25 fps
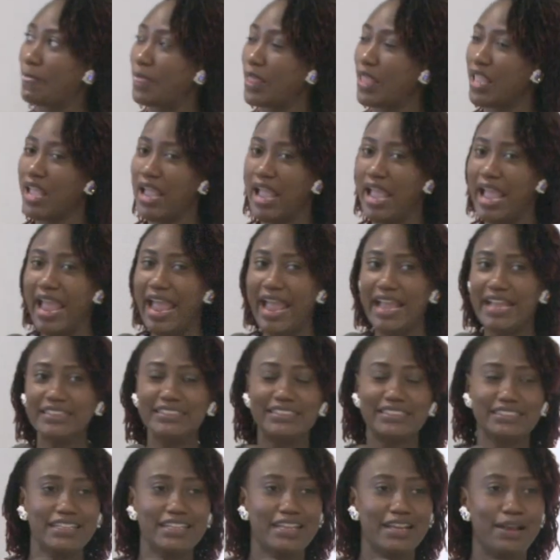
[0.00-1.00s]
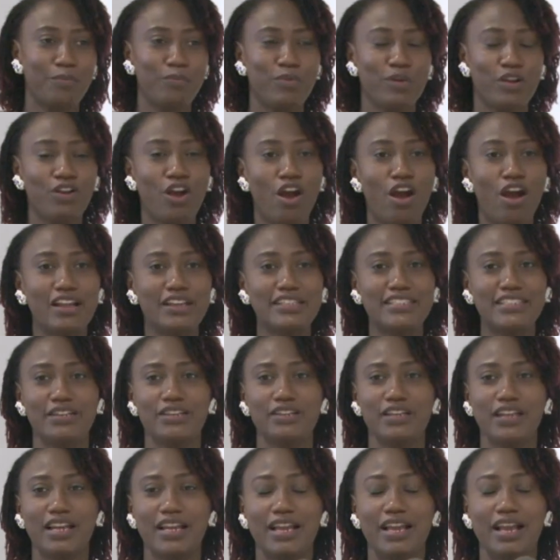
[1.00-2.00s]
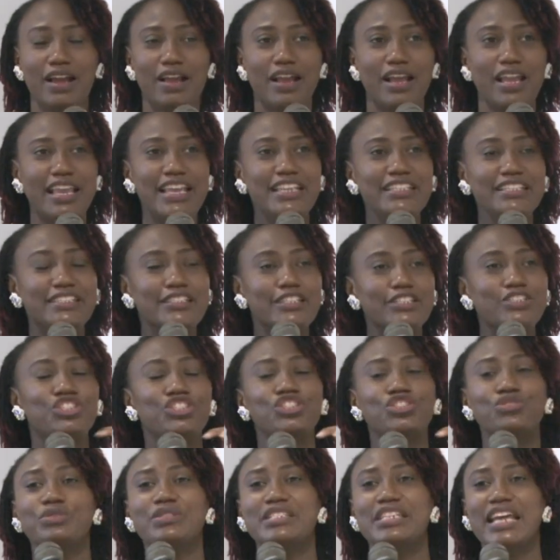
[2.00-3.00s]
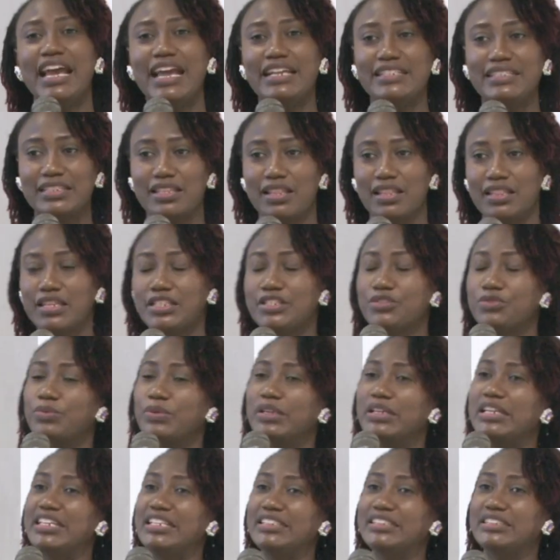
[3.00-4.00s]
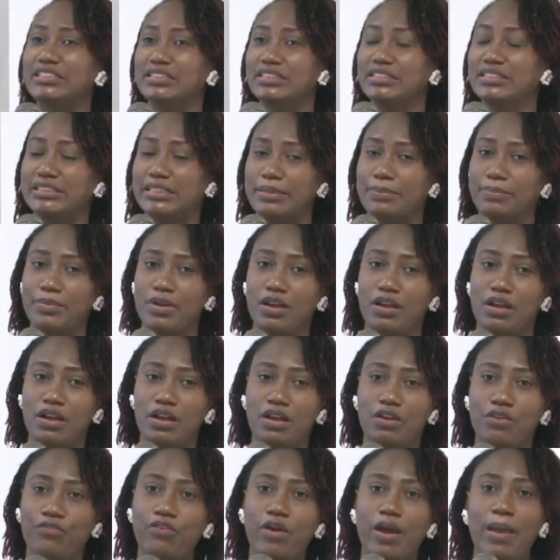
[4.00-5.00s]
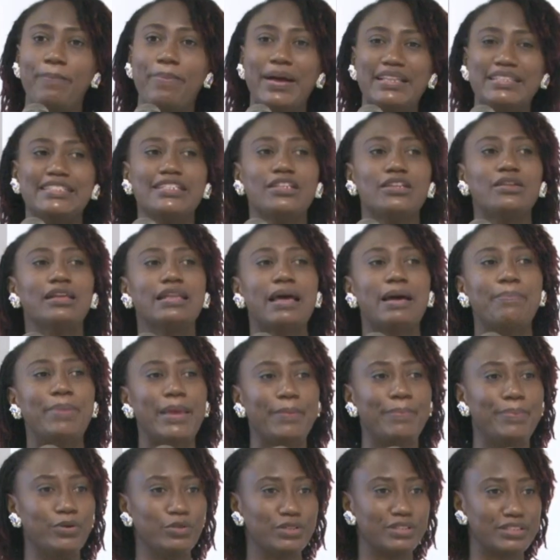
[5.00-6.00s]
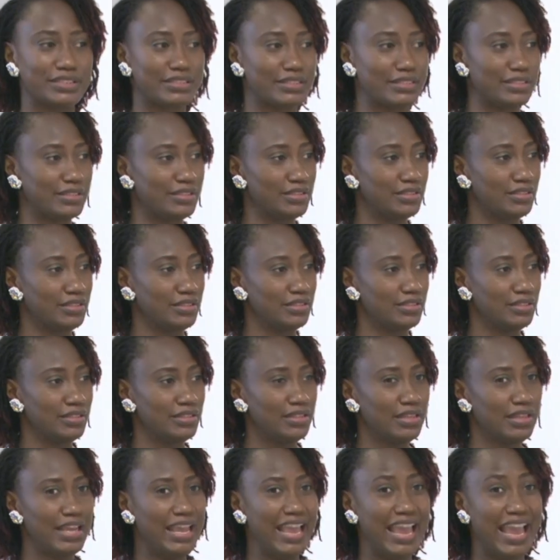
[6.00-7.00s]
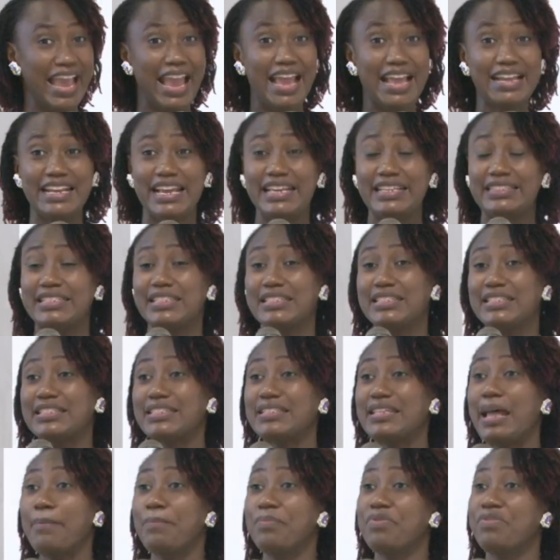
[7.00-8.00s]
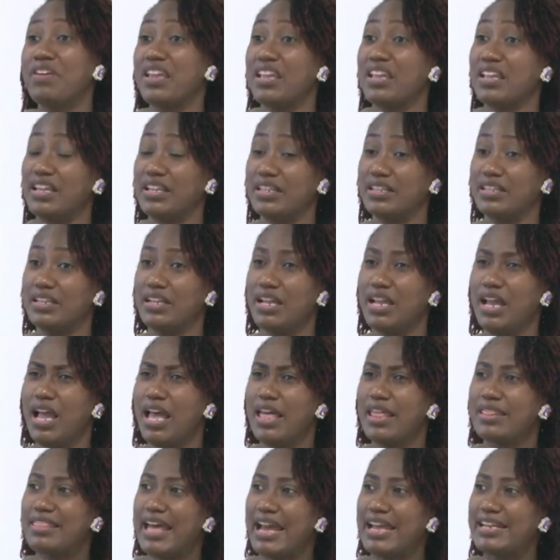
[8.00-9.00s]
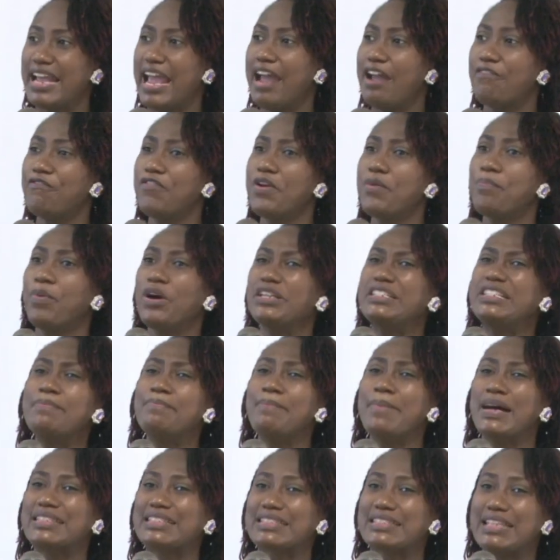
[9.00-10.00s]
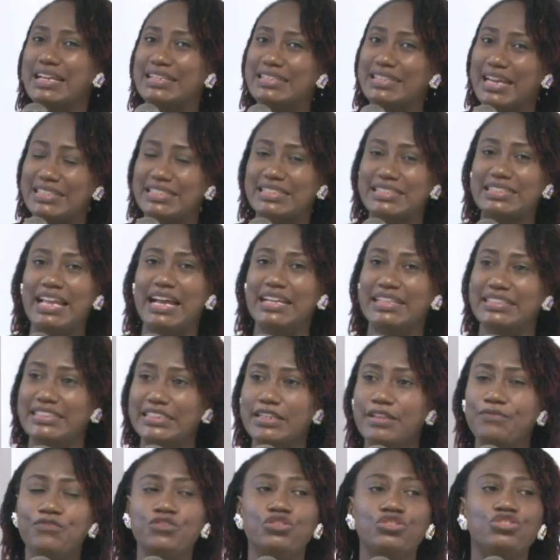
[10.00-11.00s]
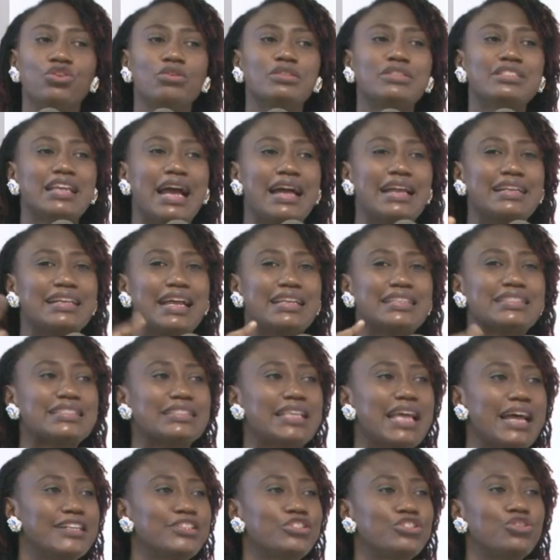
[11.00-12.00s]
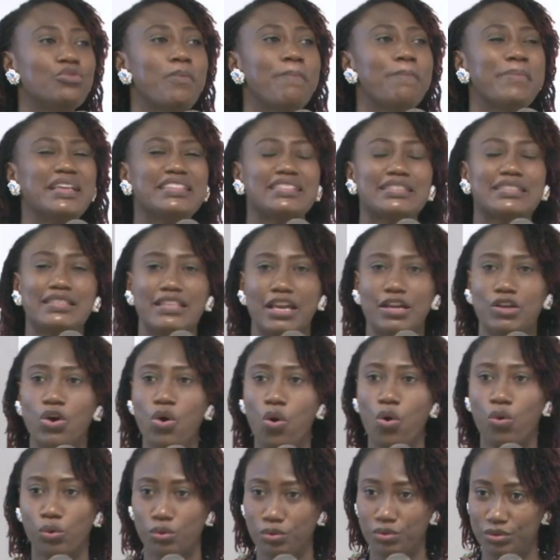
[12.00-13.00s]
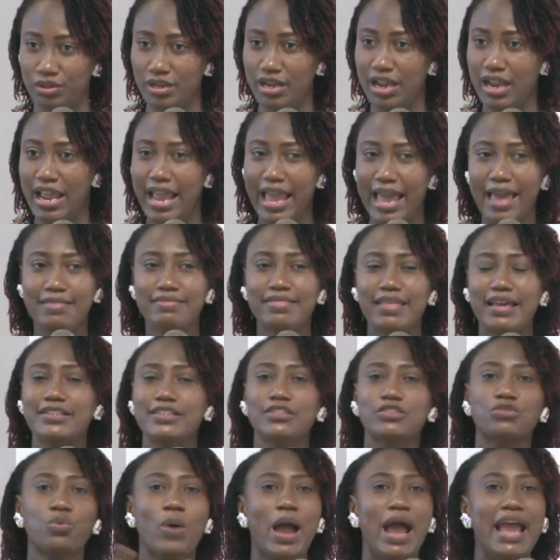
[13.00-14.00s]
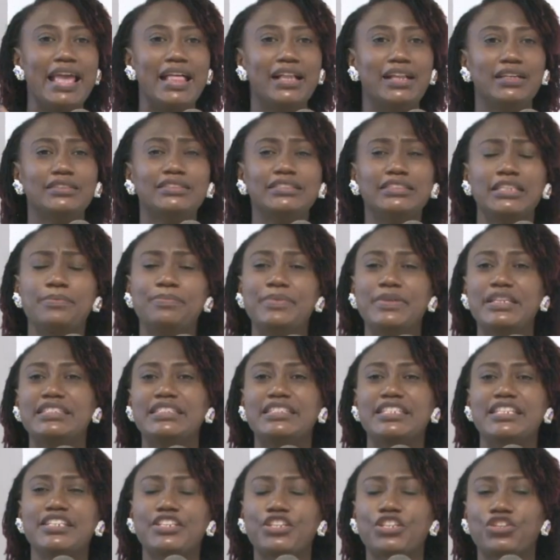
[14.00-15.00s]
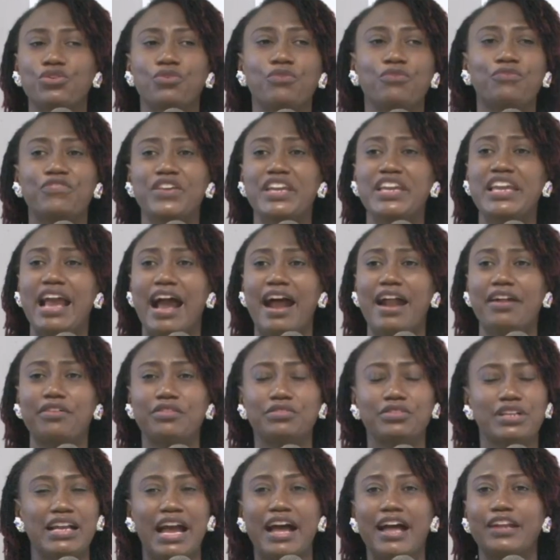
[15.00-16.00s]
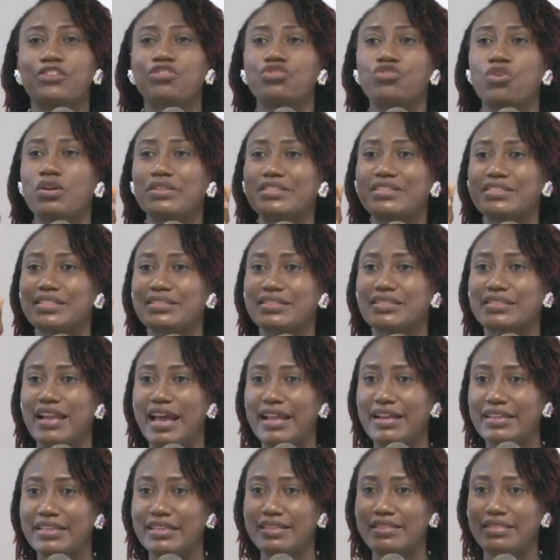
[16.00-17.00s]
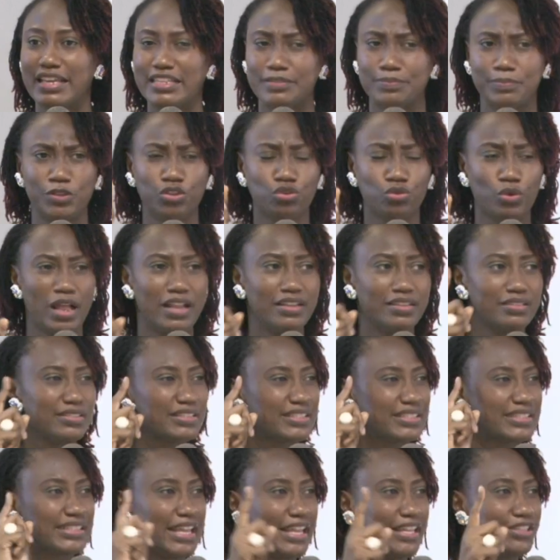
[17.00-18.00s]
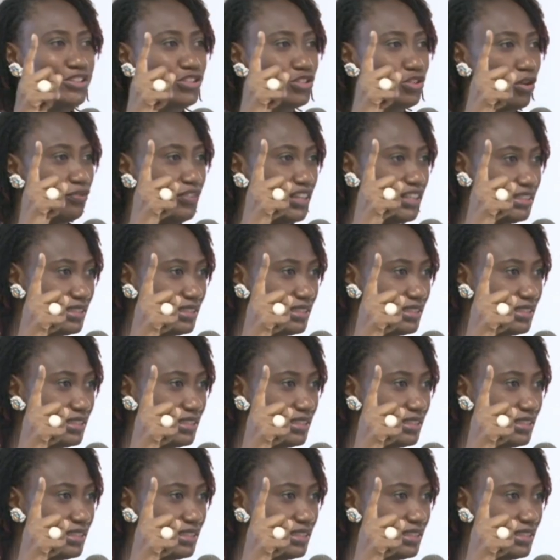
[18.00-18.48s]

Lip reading: And God instituted this relationship for a particular purpose. And it is something that everybody must understand. If you don't understand, you miss the goal. And that is why LGBTQVR cannot stand in the spiritual sense of it.